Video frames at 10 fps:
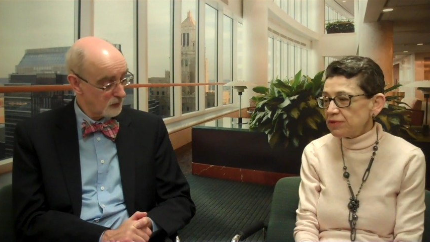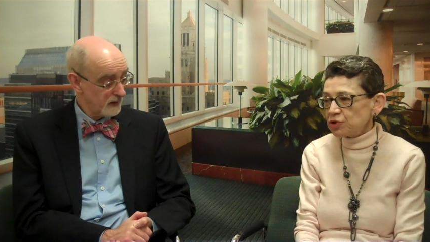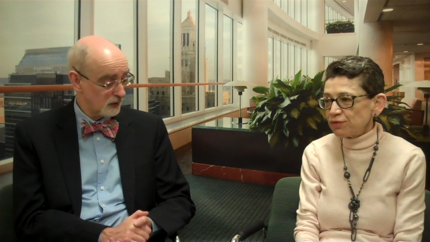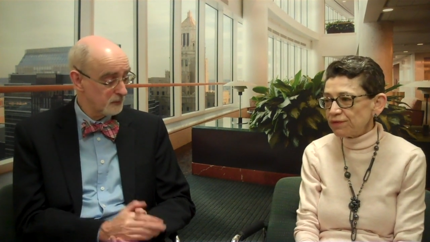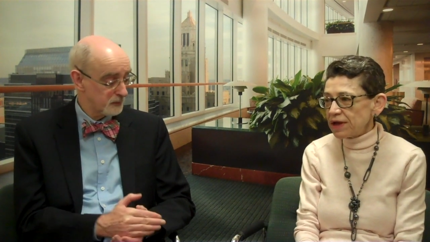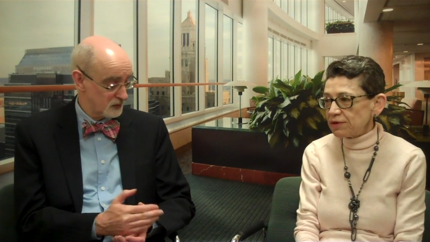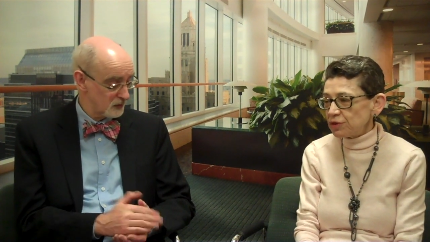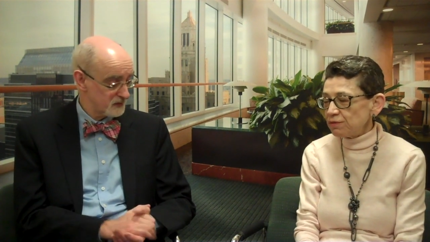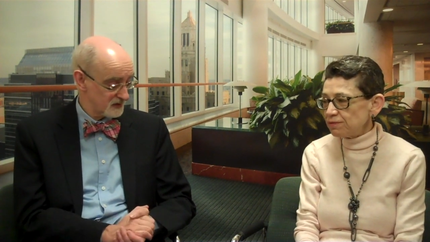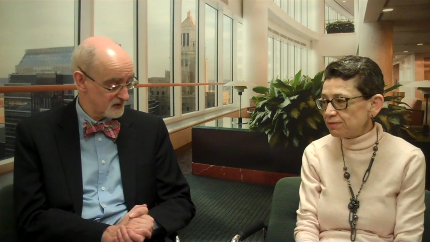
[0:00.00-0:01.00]
Speaker 1: so they could found,
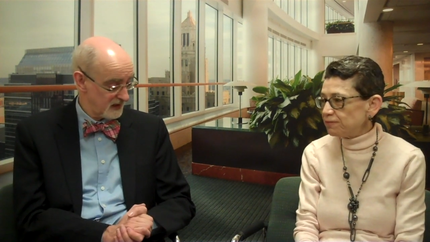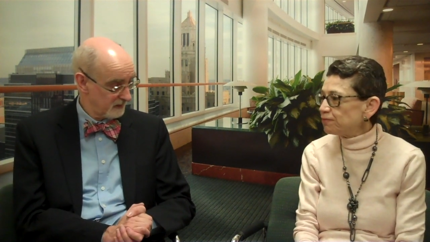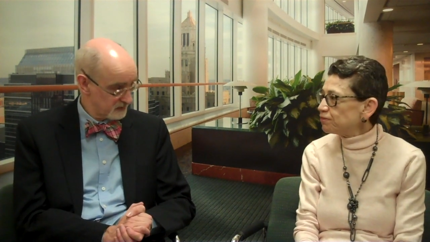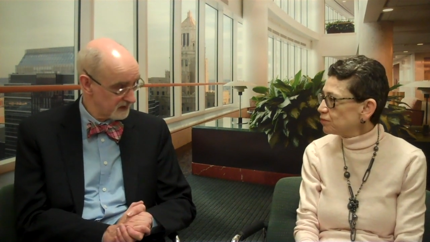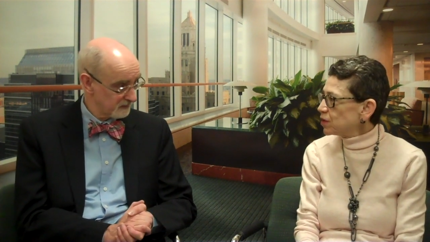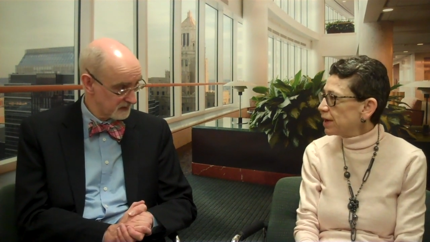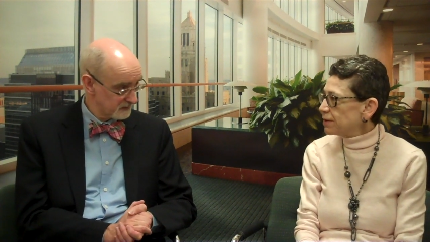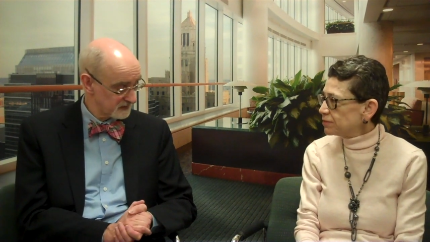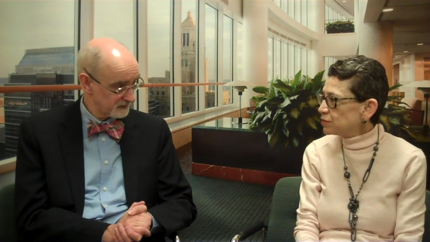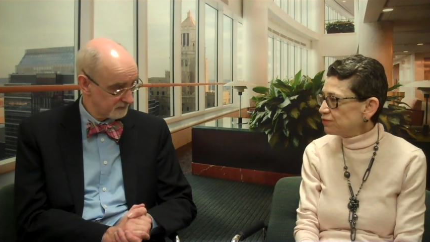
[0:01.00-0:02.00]
produce the same
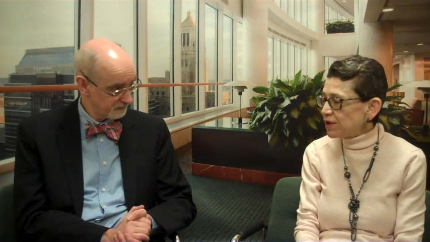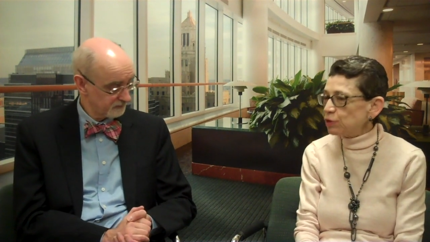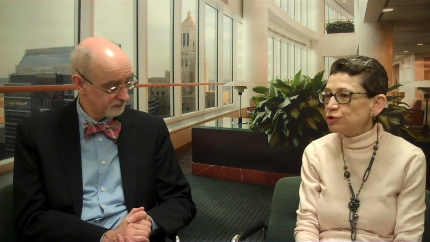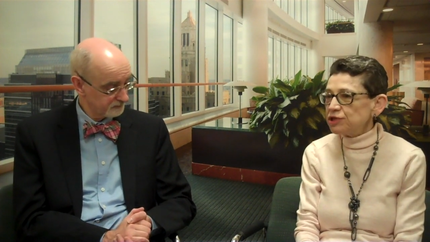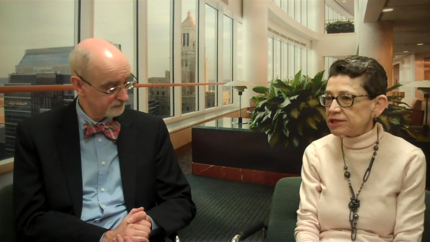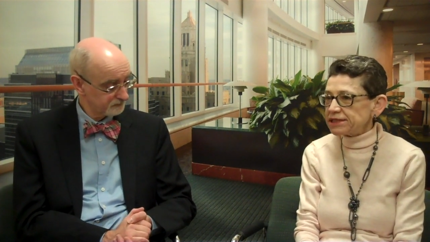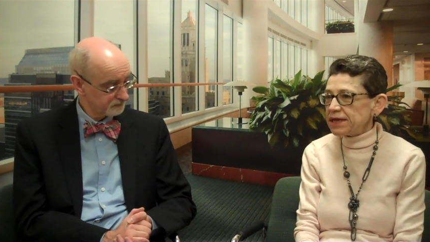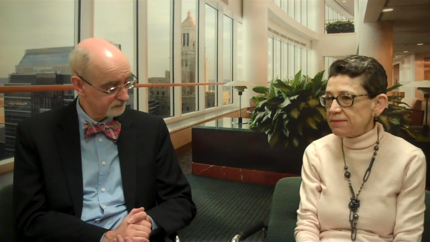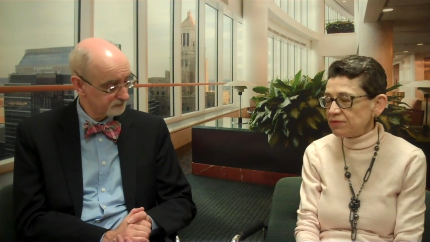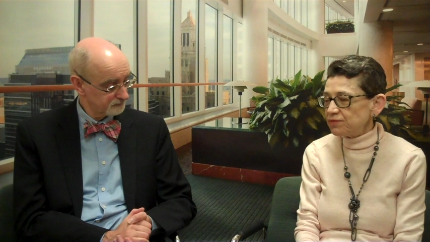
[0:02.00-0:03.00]
symptoms. Yeah, they're found in the
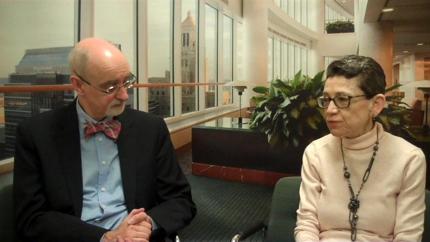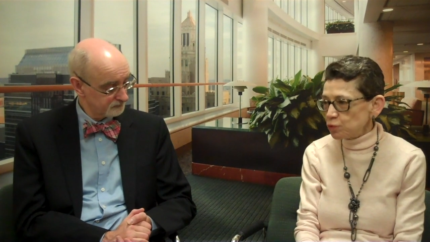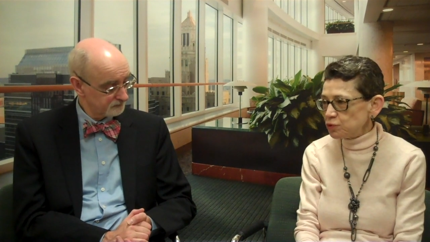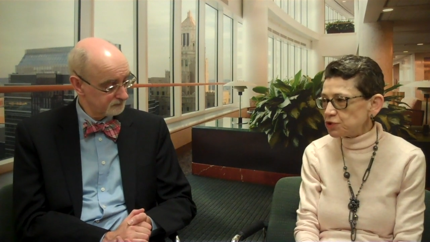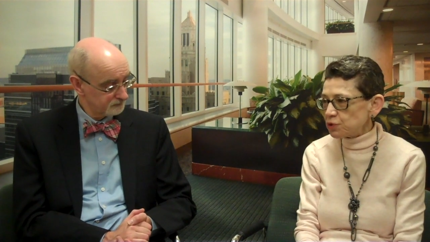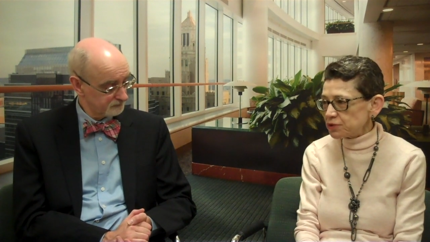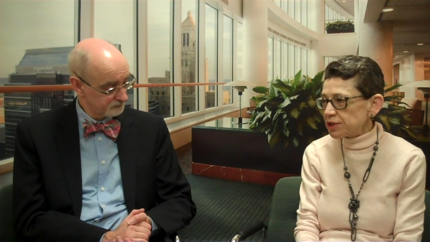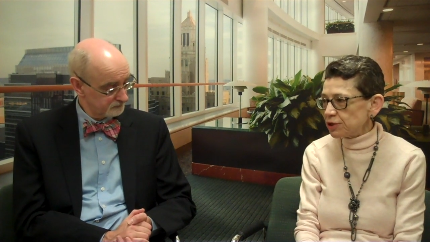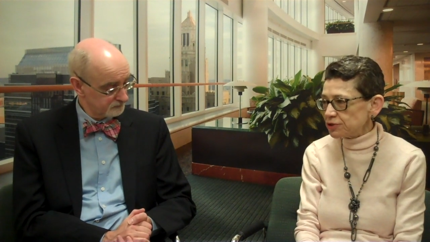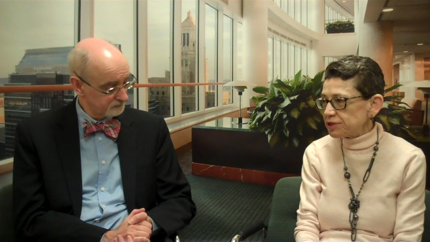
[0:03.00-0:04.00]
same food, so
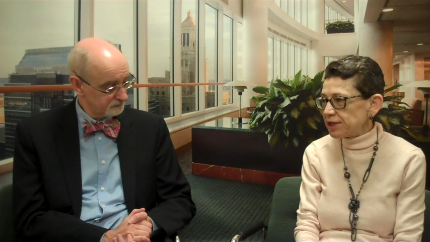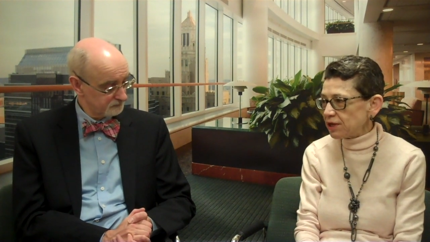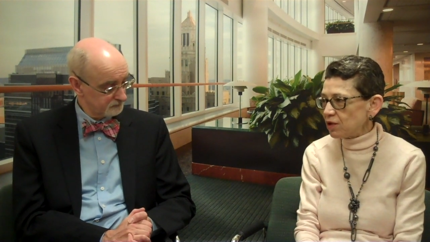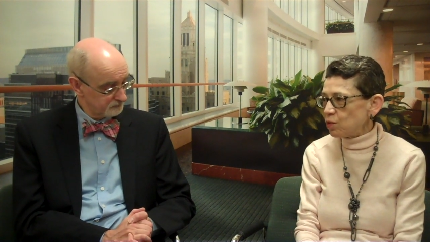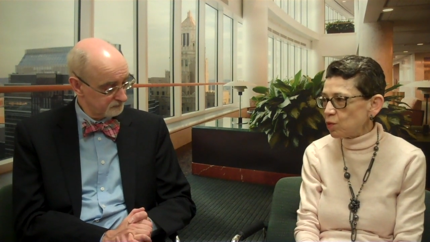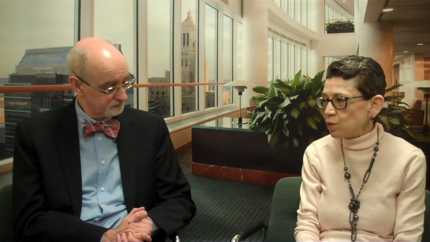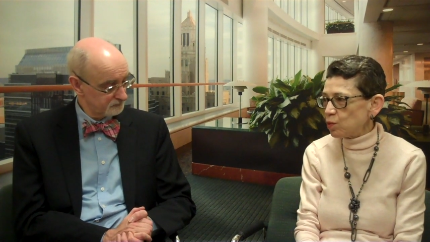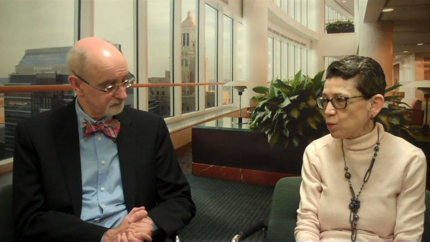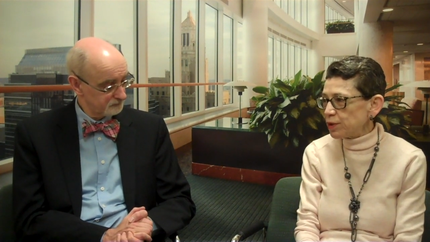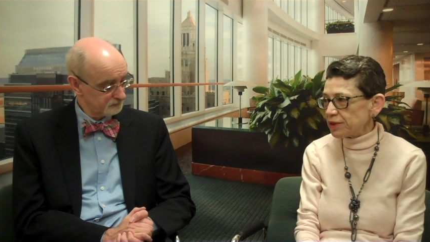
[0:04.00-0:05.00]
it's hard to tell
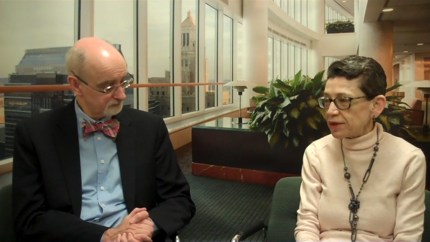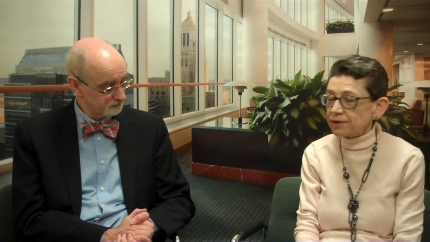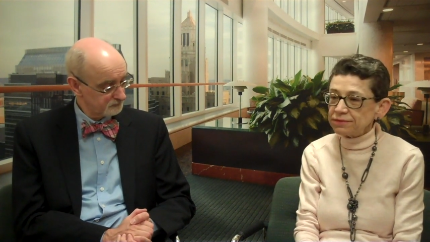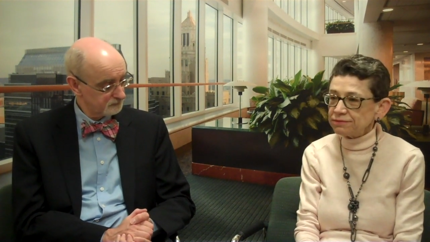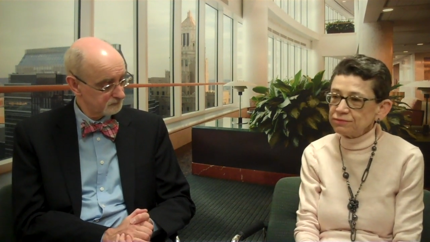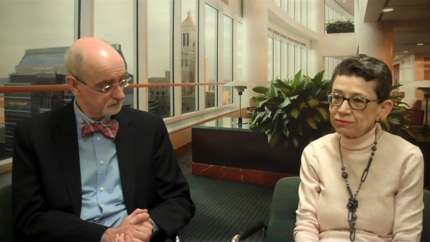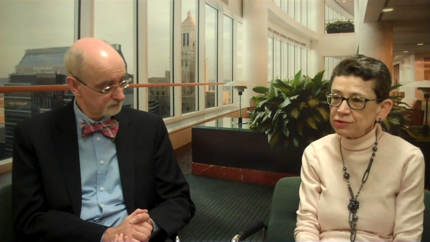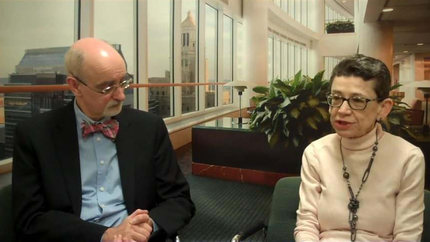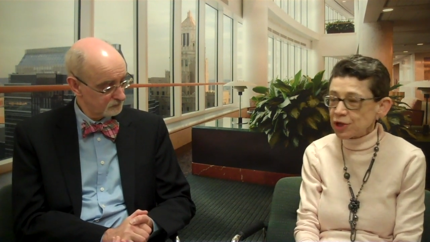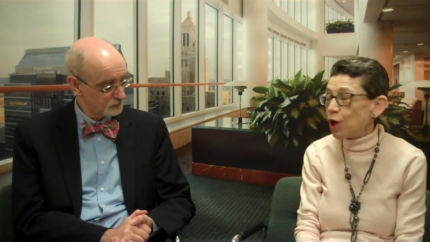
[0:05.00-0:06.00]
what mm. the
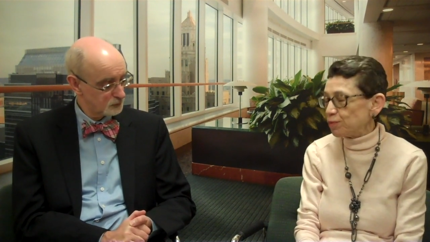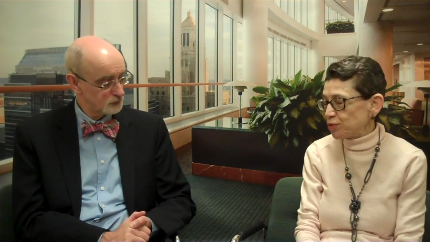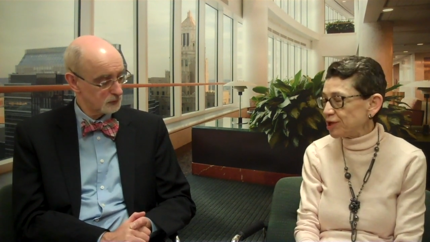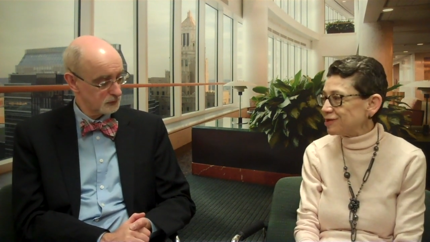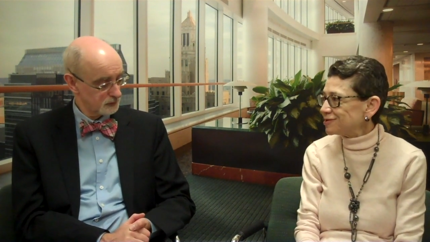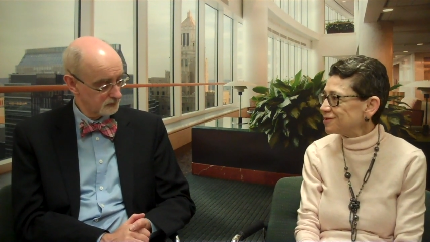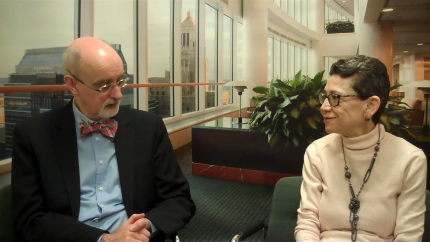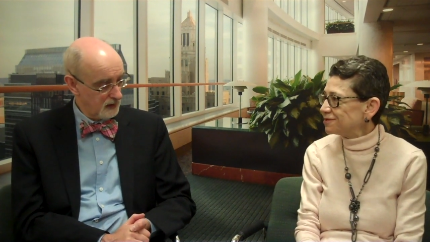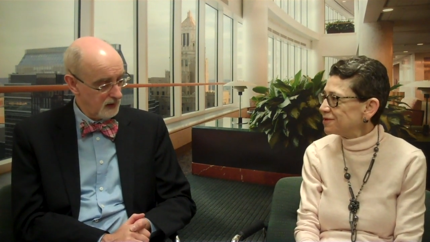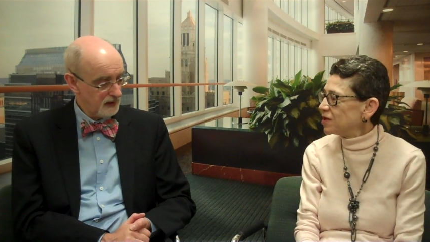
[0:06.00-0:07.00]
Speaker 2: what the culprit sure, sure. is.
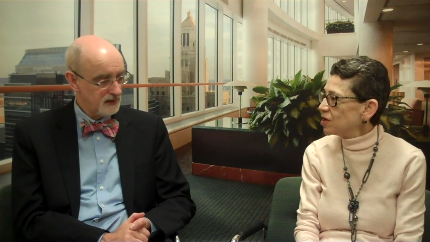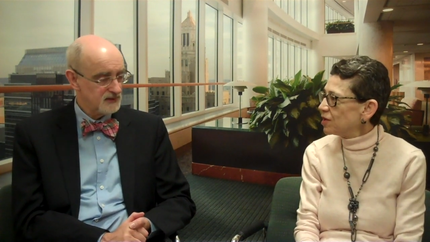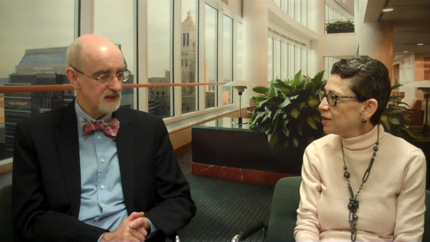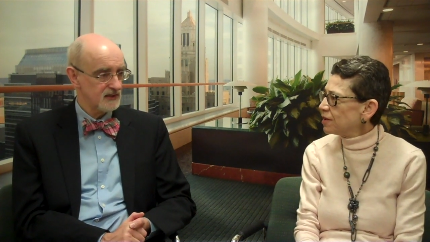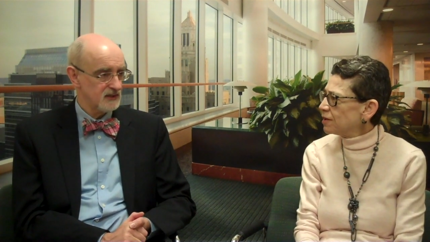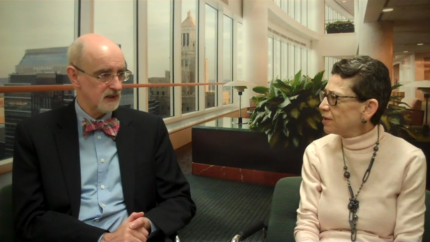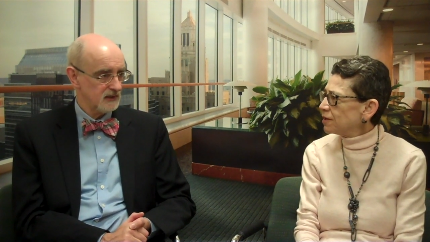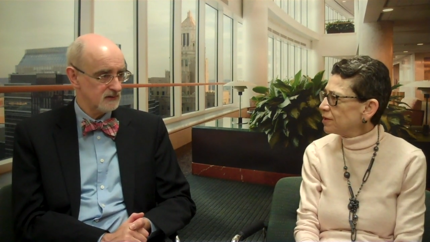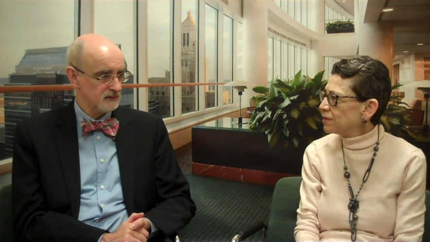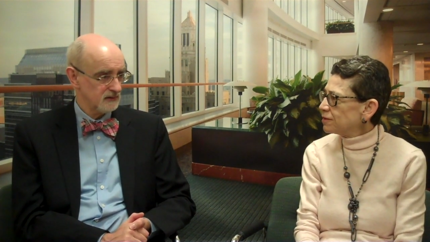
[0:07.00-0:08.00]
And is that
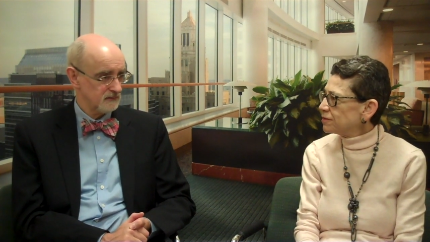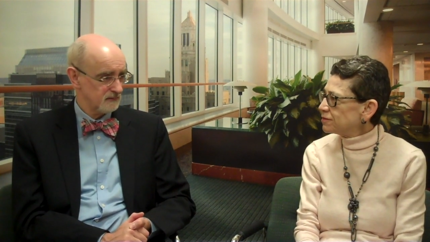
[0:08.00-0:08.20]
diet a uh,